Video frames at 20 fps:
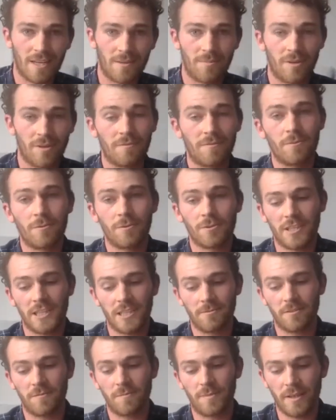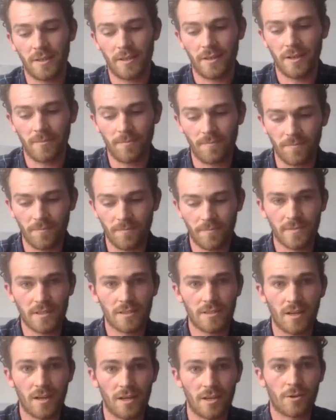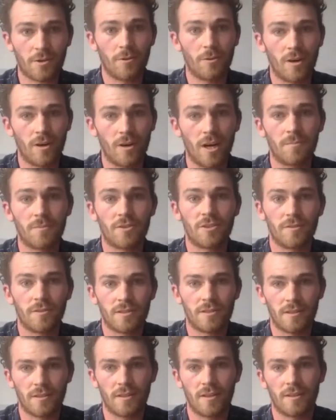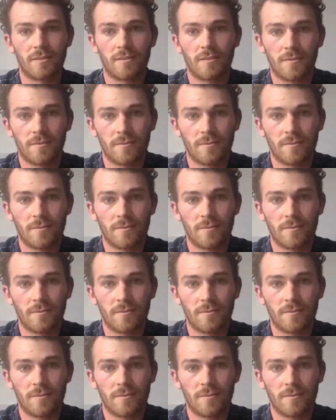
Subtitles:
but unfortunately we've been slightly caught up due to the